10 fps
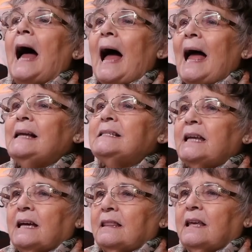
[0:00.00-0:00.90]
I'll
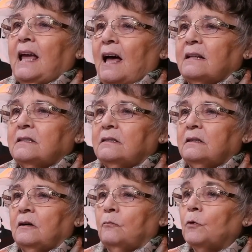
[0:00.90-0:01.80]
take the cat.
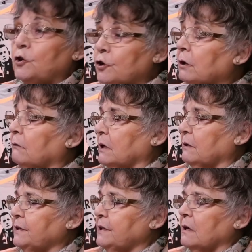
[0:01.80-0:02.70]
Will you get rid
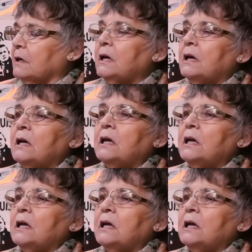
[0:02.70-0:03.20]
of it, daddy?